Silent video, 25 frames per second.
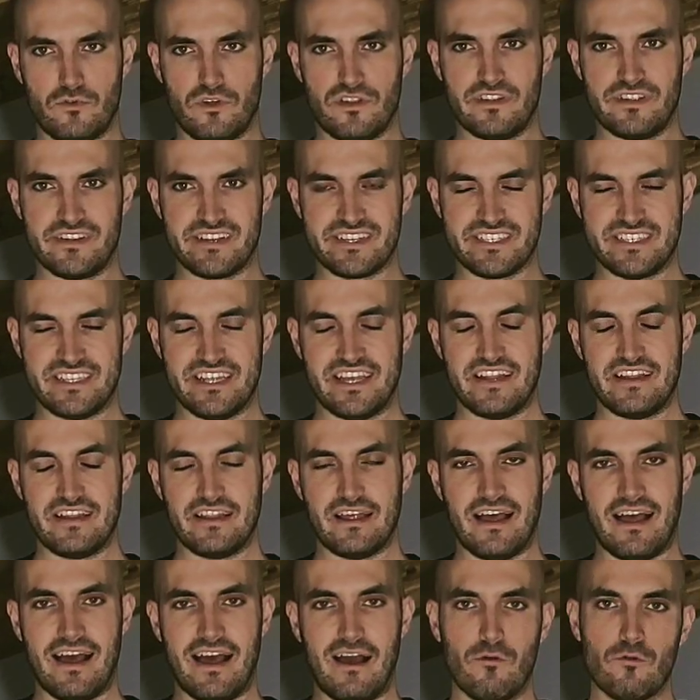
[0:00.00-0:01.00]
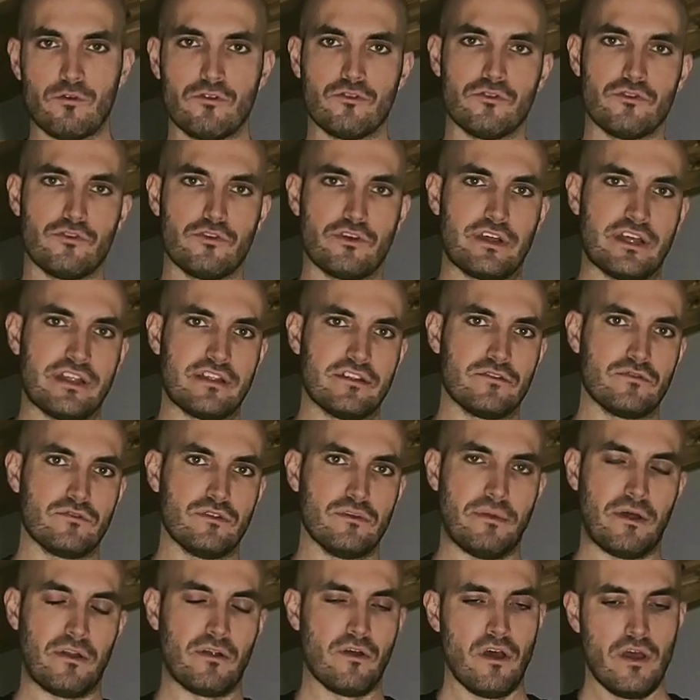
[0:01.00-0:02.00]
understand how to get into
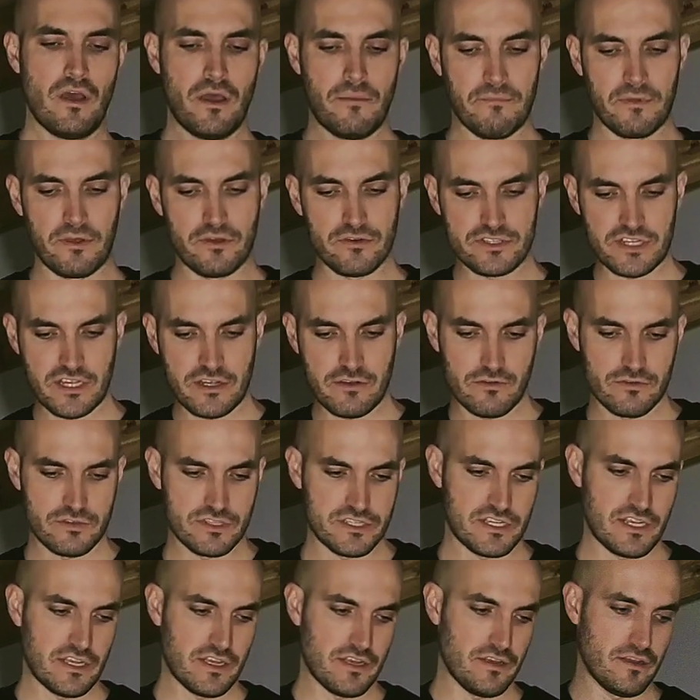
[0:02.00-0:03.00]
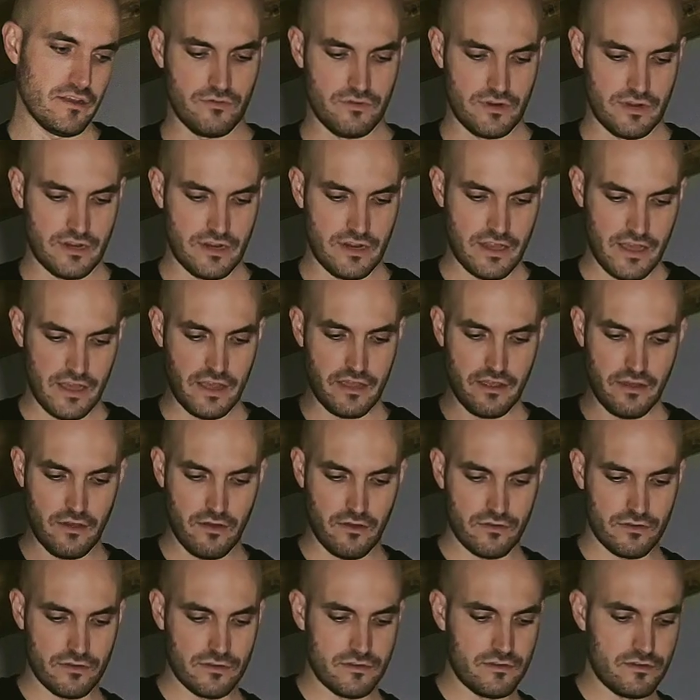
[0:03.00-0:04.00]
the mount, because I could say lay
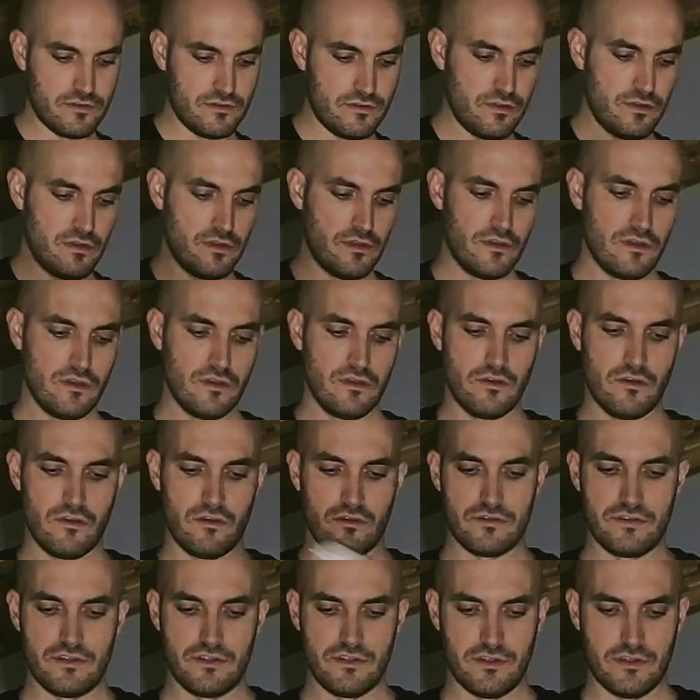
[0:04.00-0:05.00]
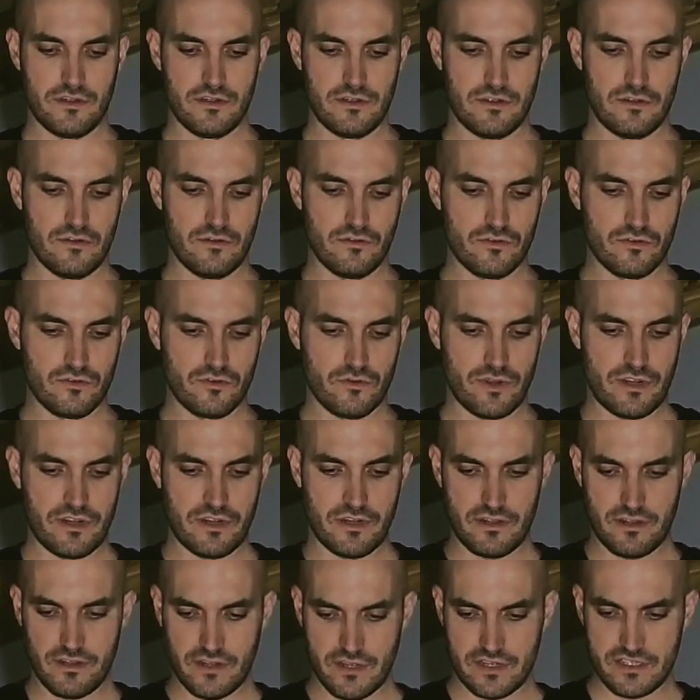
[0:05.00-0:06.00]
on the non-throw end
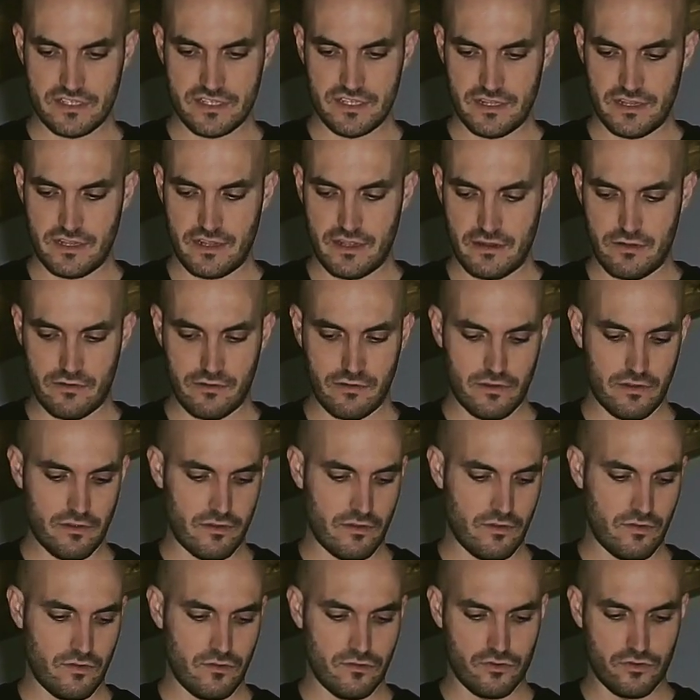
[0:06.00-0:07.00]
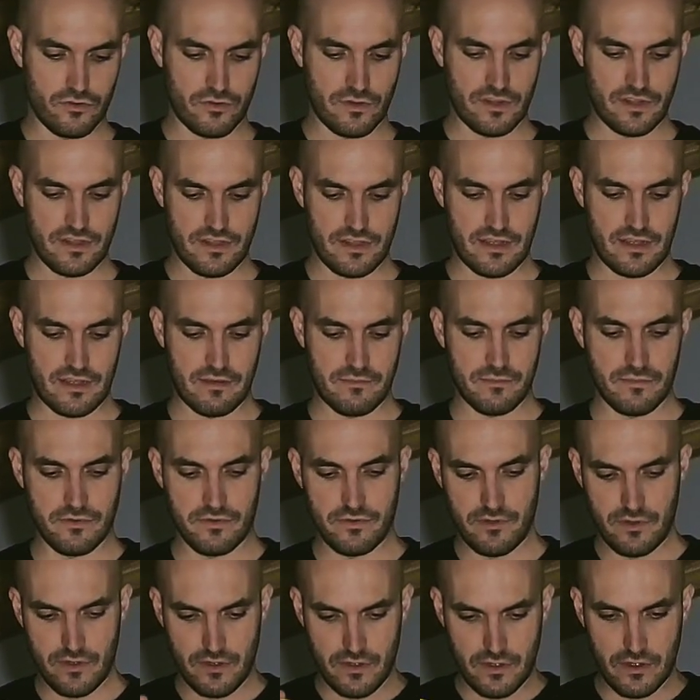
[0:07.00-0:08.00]
index and then on the non-throw end thumb,
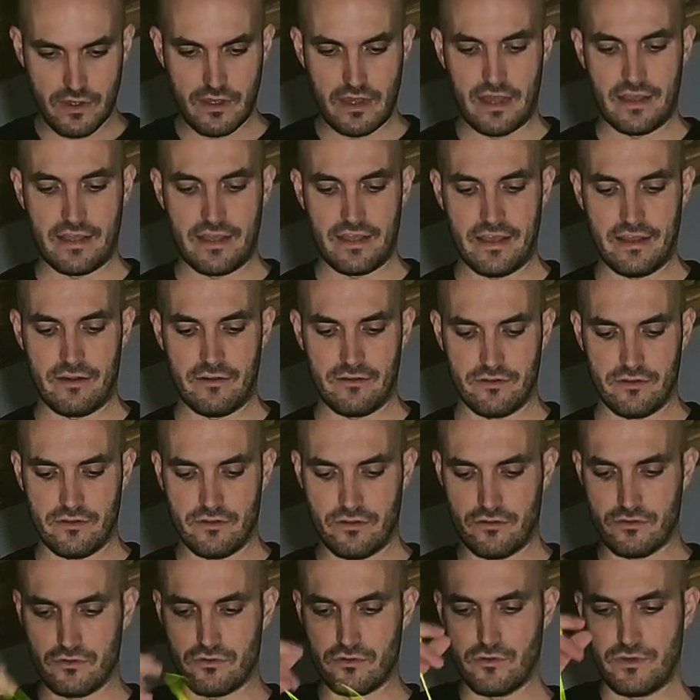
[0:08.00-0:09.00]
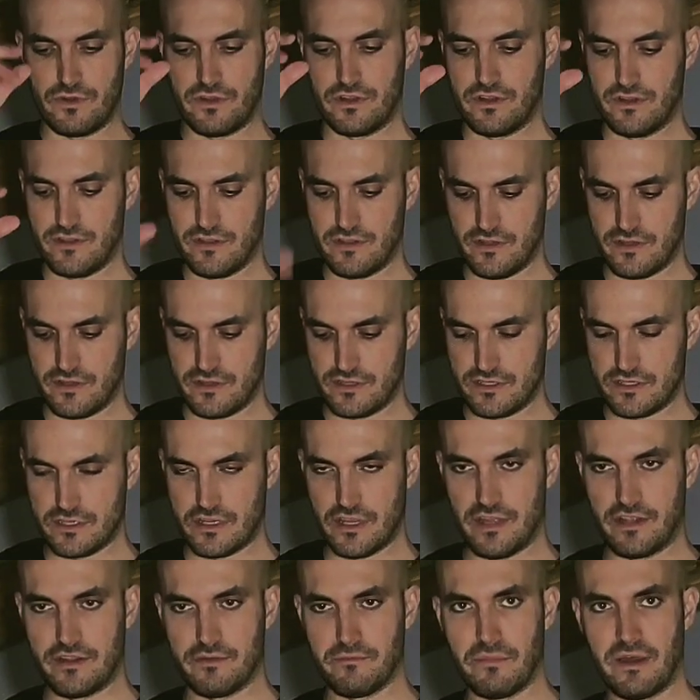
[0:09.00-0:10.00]
again on the non-throw end index
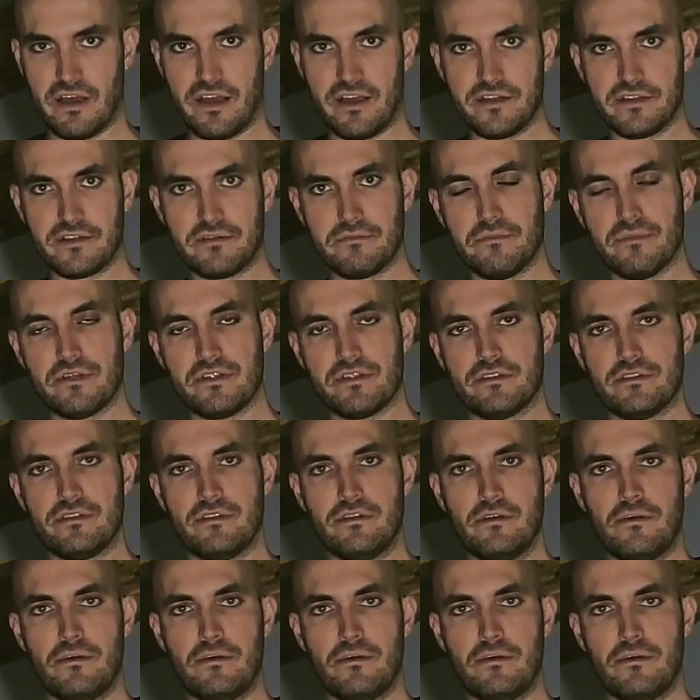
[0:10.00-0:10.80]
and bind, but